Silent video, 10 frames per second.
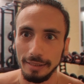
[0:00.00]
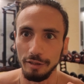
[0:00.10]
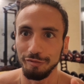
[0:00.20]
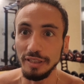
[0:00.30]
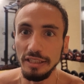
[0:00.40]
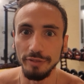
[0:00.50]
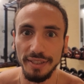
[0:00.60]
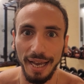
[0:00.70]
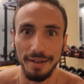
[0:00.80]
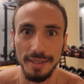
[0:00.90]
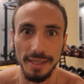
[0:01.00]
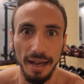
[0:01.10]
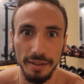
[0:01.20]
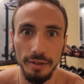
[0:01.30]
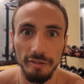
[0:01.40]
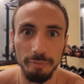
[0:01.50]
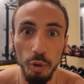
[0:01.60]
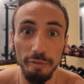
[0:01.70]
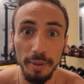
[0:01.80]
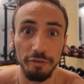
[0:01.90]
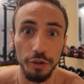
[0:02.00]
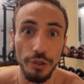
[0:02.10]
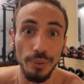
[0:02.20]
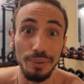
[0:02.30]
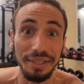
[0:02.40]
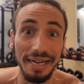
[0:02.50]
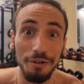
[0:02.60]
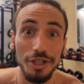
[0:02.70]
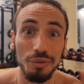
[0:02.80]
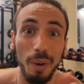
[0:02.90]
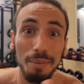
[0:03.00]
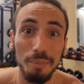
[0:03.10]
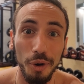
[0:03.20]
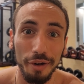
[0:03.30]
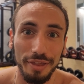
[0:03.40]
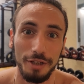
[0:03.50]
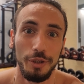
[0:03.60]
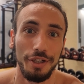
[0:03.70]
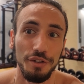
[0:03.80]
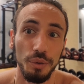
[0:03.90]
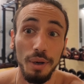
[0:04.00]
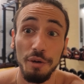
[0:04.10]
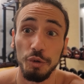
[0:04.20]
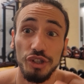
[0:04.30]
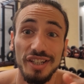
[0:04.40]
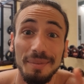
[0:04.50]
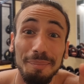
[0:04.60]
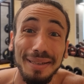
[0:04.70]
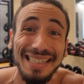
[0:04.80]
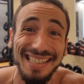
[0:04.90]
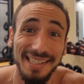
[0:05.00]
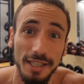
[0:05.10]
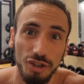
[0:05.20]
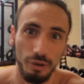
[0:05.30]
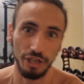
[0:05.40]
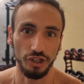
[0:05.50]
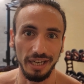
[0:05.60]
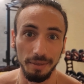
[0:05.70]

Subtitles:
If even that is not enough movement for you, there is one more thing we can do, which is ballistic stretching.